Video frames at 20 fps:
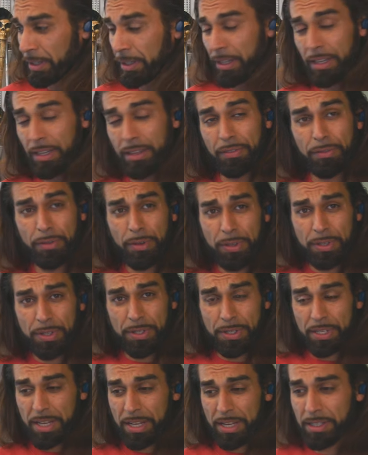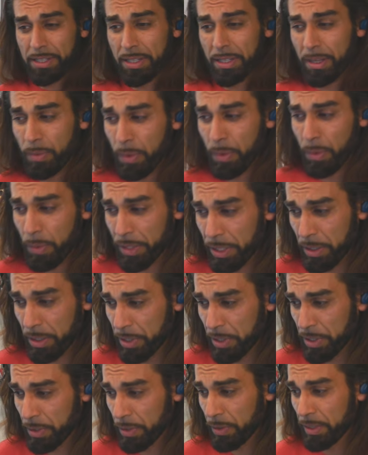And for this testing, and what we're going to
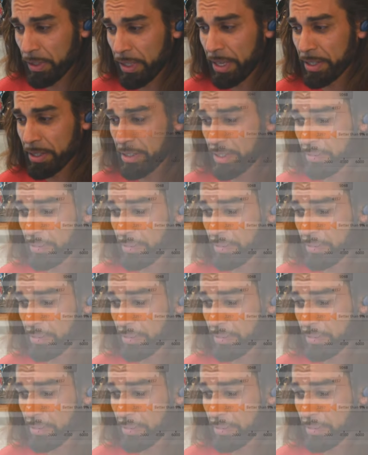be utilizing